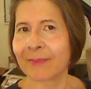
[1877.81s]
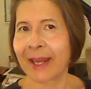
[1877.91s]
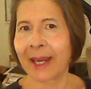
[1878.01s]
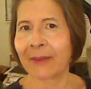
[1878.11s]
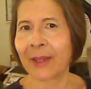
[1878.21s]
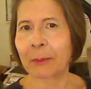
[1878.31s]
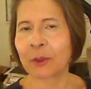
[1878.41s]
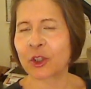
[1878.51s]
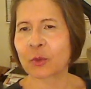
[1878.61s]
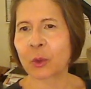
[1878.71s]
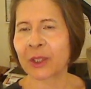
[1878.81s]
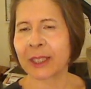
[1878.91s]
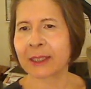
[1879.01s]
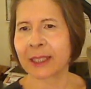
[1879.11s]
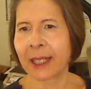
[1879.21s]
and they were just
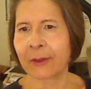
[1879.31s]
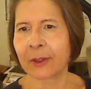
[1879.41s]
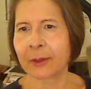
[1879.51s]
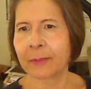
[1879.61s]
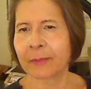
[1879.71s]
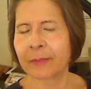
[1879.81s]
working together.